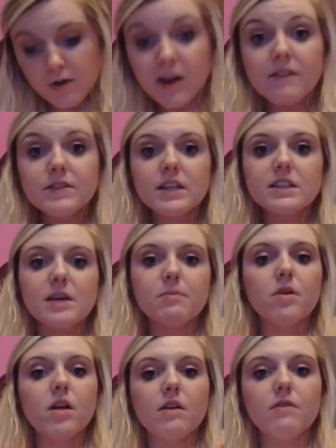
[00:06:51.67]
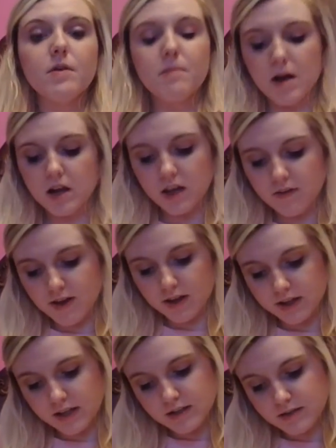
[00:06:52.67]
Oh, it gives the example of the
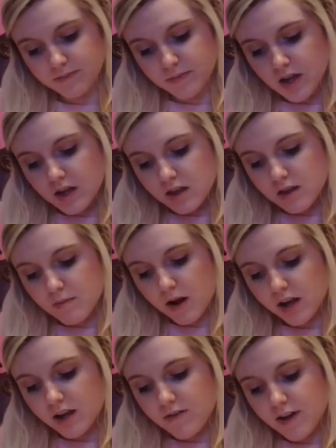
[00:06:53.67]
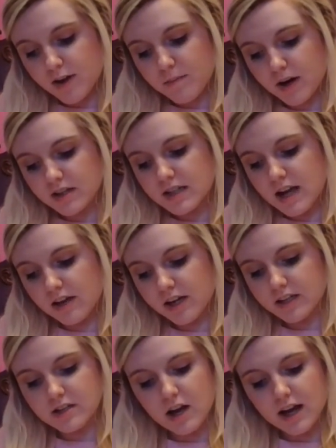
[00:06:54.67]
Machiavellism. The Machiavellian
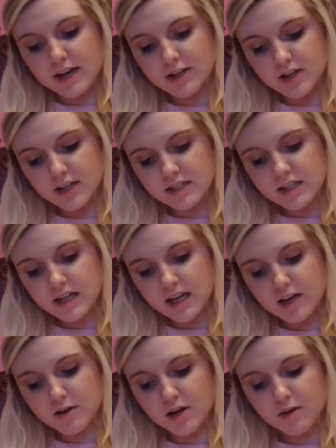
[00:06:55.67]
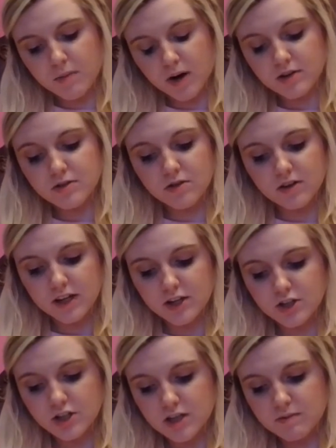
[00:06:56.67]
personality is not interested in impersonal
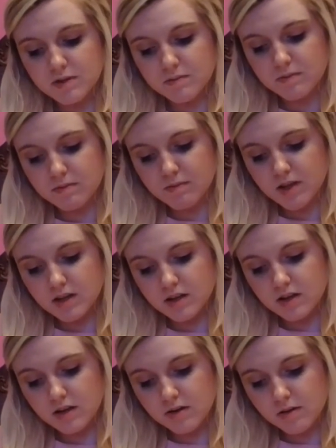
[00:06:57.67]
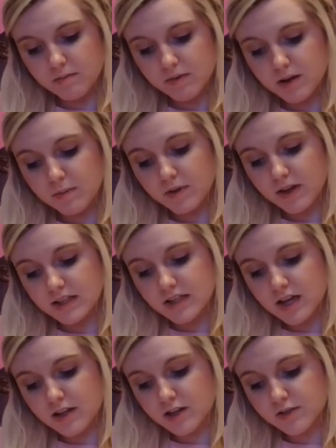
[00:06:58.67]
relationships,
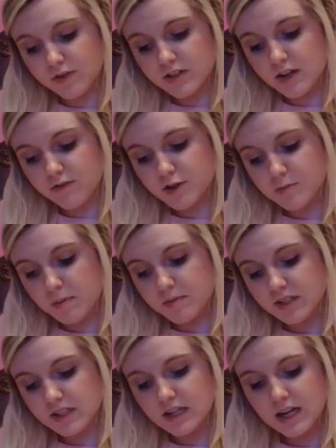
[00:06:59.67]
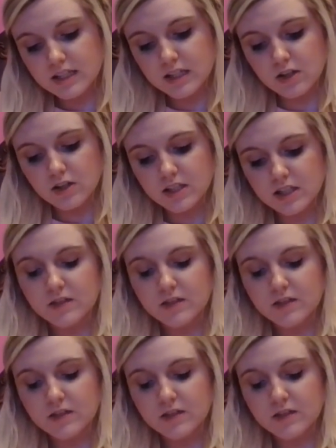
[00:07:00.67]
manipulates others for selfish purposes, and has little